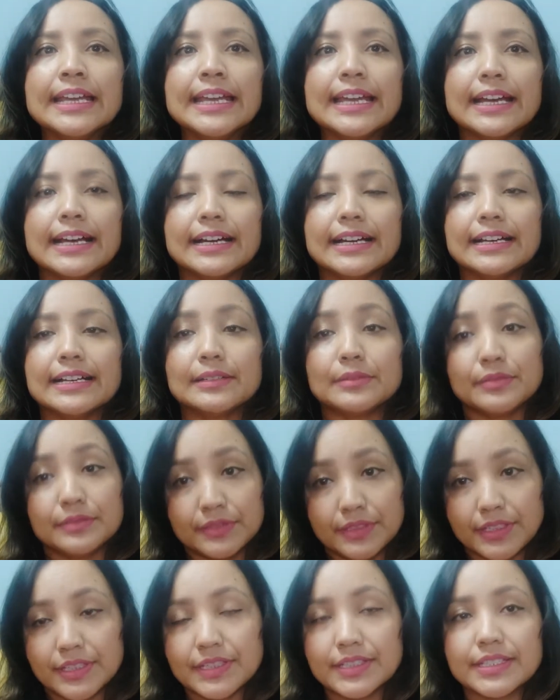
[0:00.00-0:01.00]

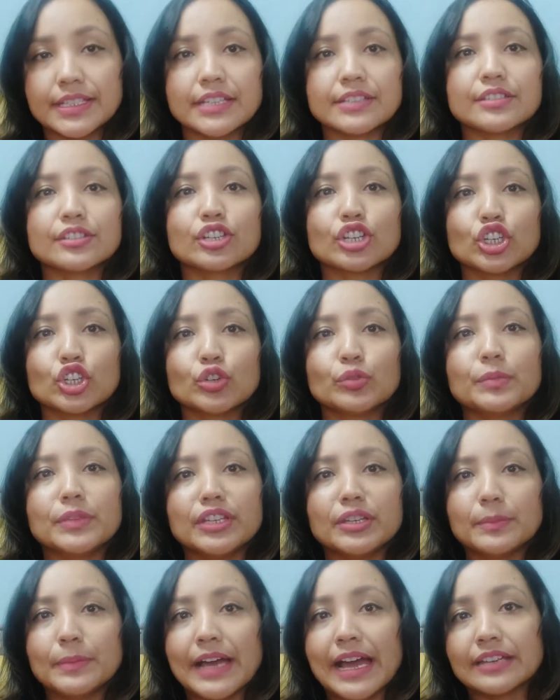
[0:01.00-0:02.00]
It is set in
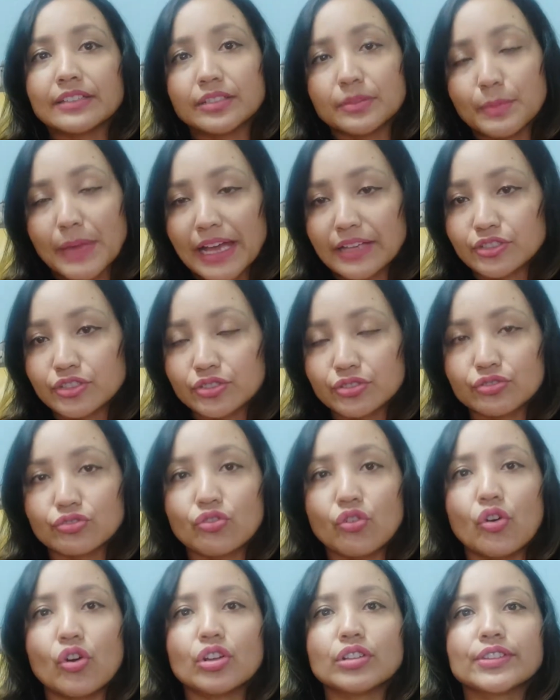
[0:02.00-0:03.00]
gloomy abandoned mansion,
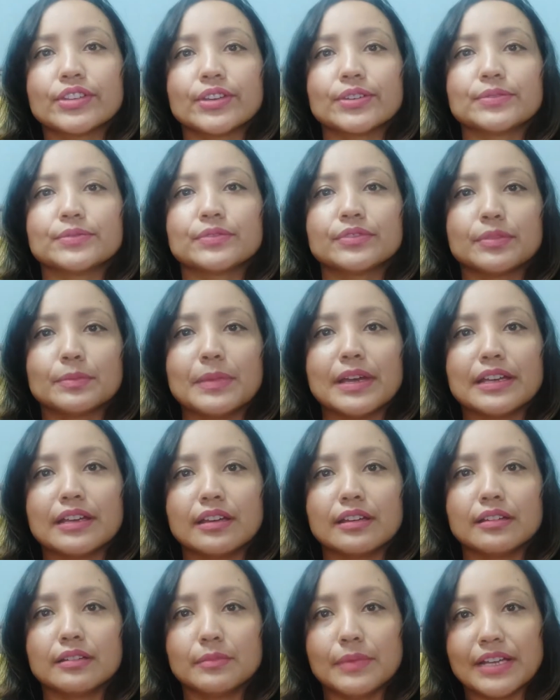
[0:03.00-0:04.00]
although the
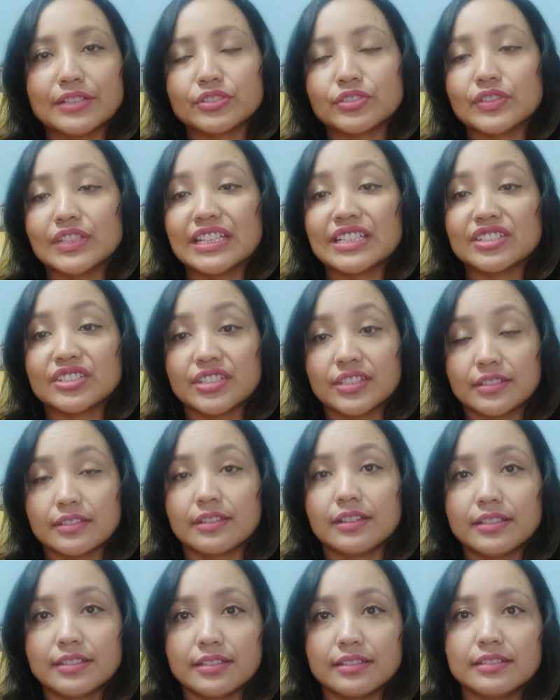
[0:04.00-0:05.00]
mansion is
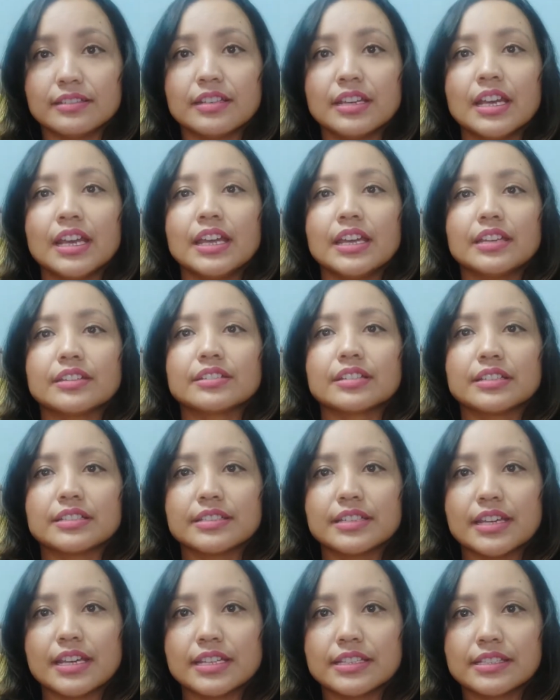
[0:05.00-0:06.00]
deserted. It
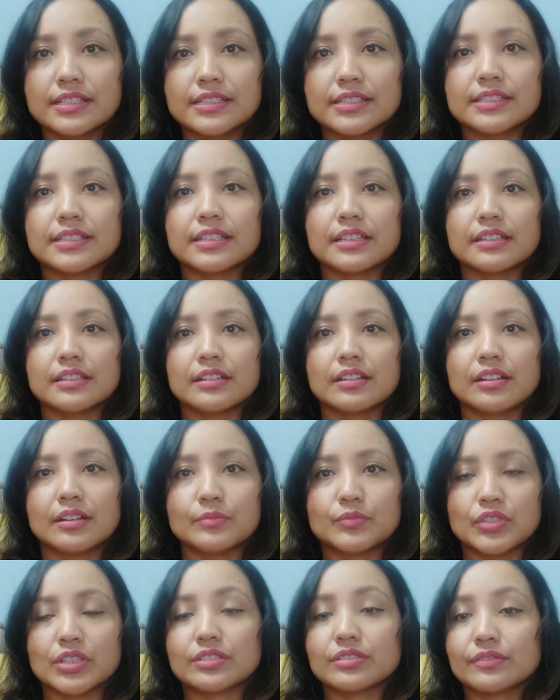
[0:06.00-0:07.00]
contains
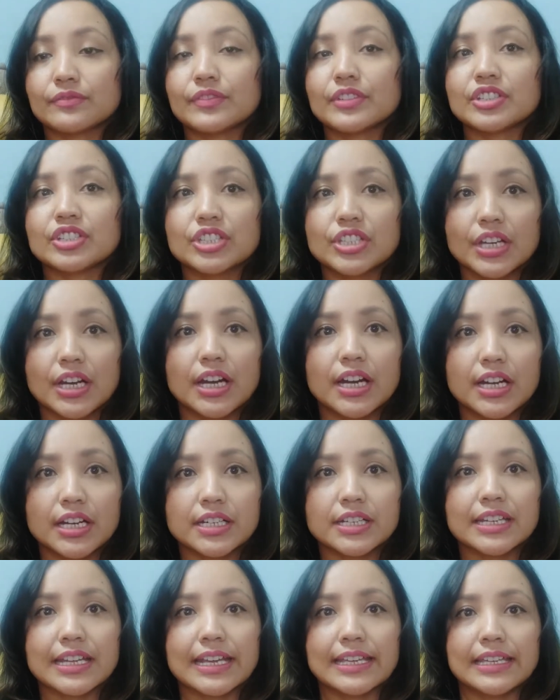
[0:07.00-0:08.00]
objects of a
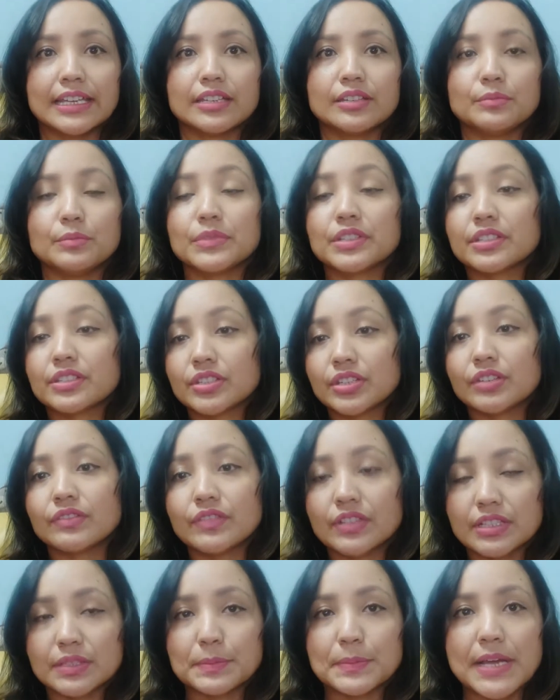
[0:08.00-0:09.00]
dark and
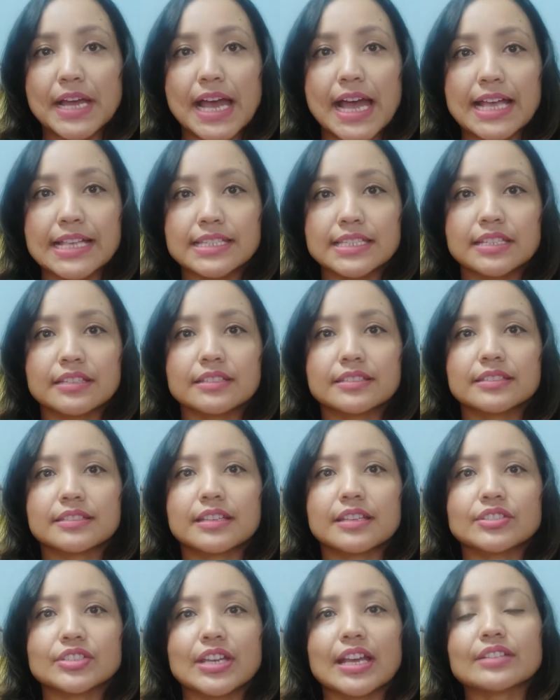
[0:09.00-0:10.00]
mysterious past,
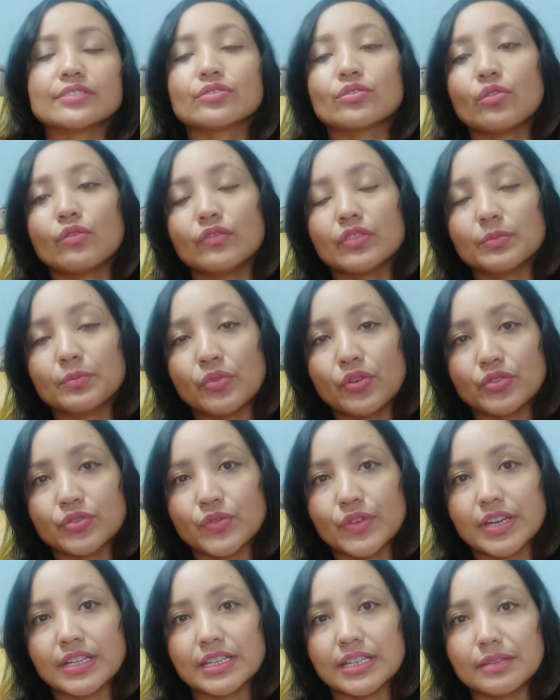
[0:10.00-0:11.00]
such as the oval
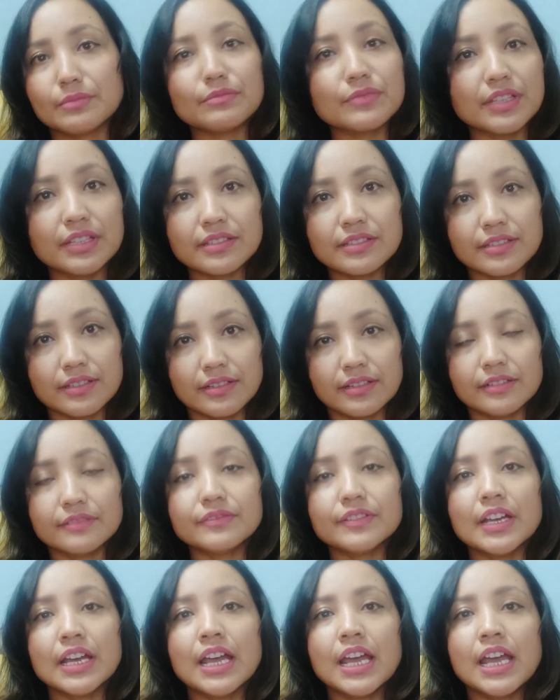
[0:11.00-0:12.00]
portrait
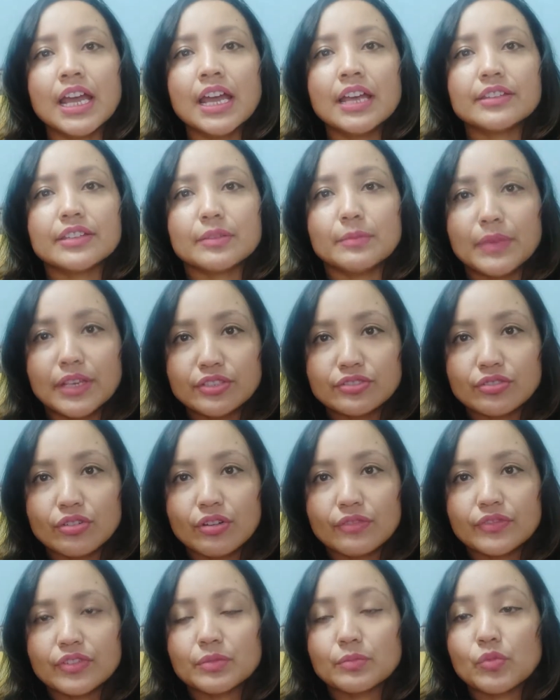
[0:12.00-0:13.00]
itself. The image
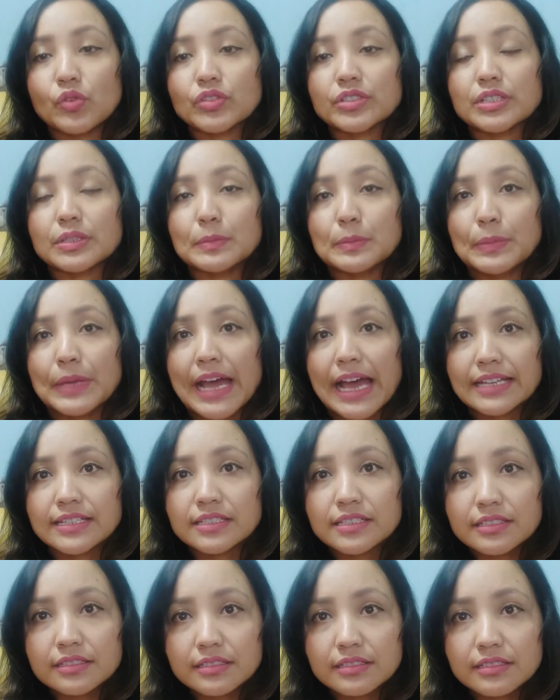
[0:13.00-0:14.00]
of the remote
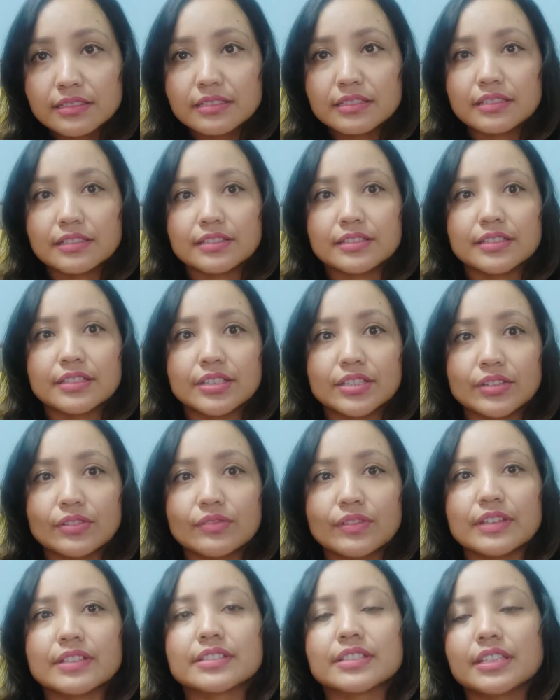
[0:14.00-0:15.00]
abandoned city
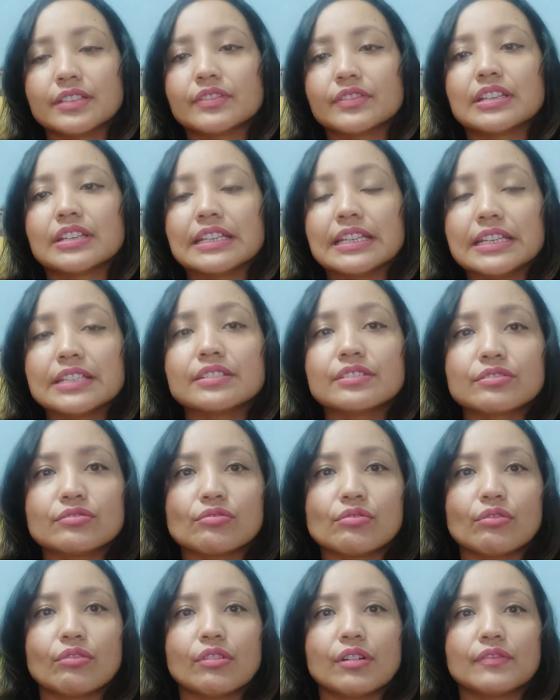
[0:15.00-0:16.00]
is given a hint
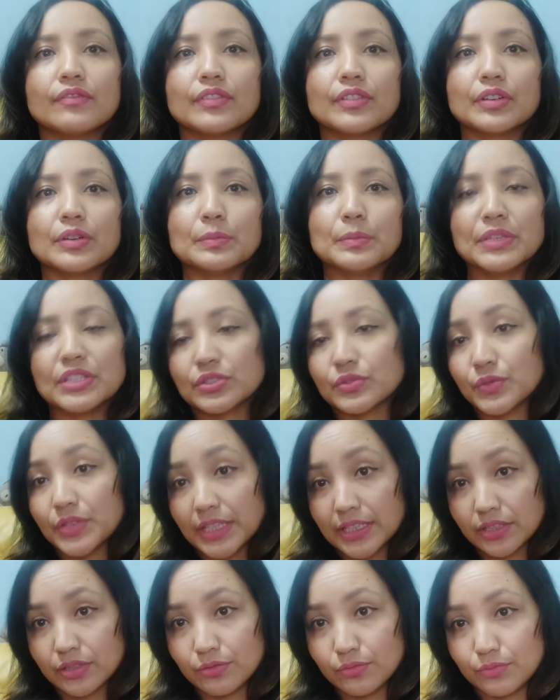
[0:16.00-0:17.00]
of mystery
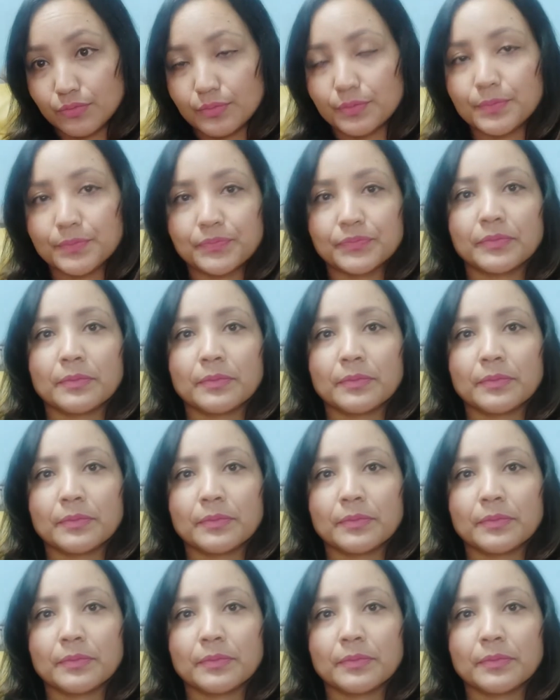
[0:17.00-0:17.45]
and gloom.